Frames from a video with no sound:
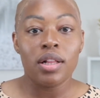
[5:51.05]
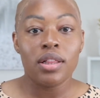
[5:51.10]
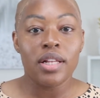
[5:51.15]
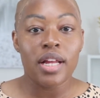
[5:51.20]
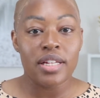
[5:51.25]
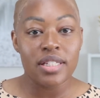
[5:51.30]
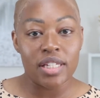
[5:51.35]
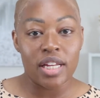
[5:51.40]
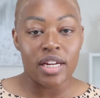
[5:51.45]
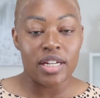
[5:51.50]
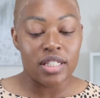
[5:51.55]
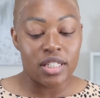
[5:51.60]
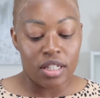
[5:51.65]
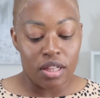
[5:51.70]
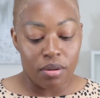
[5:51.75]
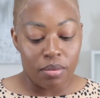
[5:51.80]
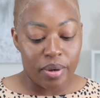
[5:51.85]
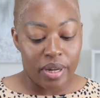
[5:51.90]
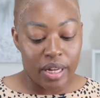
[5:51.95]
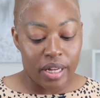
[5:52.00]
Let's get into
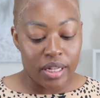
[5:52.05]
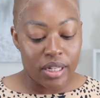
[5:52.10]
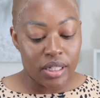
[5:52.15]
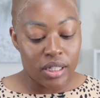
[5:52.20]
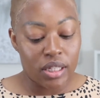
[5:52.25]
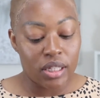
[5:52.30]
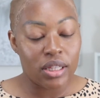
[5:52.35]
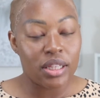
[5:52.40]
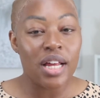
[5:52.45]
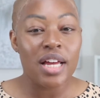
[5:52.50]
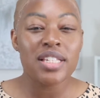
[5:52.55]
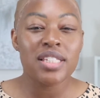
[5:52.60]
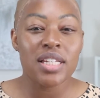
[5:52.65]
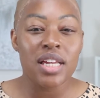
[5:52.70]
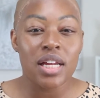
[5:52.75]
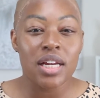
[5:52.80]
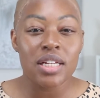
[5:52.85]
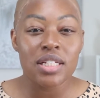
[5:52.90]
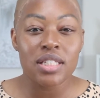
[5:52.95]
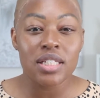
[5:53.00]
the wig. Let's
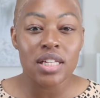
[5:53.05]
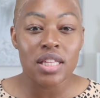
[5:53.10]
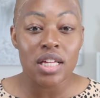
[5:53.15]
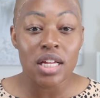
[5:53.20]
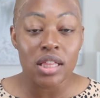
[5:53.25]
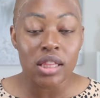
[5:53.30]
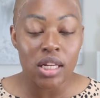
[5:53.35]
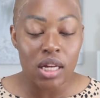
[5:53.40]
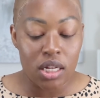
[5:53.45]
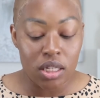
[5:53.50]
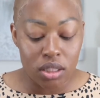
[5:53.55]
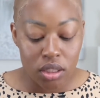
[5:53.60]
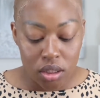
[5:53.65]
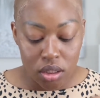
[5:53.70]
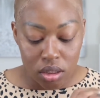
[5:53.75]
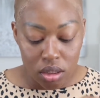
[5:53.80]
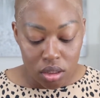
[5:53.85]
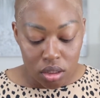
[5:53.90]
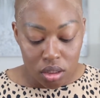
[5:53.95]
get into the lace.